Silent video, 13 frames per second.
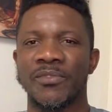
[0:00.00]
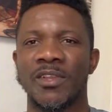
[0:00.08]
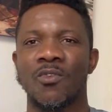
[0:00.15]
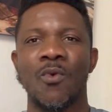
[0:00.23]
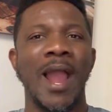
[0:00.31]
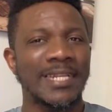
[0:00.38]

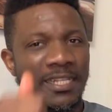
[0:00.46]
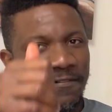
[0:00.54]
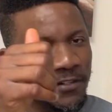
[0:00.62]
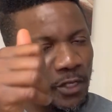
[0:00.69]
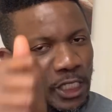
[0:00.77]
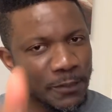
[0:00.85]
While the
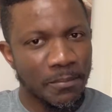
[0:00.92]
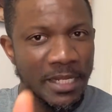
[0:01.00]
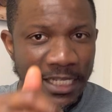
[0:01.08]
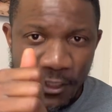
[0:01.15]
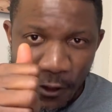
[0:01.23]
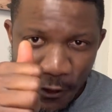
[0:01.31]
video is
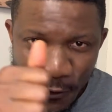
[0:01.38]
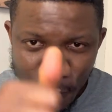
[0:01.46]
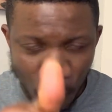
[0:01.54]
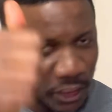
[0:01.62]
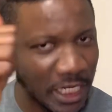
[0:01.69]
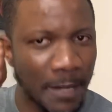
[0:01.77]
playing, just
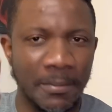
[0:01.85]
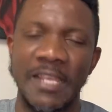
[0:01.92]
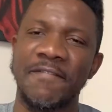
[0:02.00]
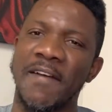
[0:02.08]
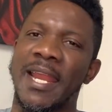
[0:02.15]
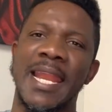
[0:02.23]
touch and
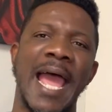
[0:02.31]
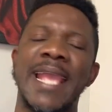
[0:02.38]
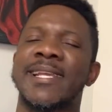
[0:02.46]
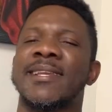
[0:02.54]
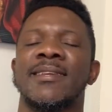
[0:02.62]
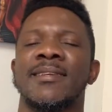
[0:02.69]
give a like.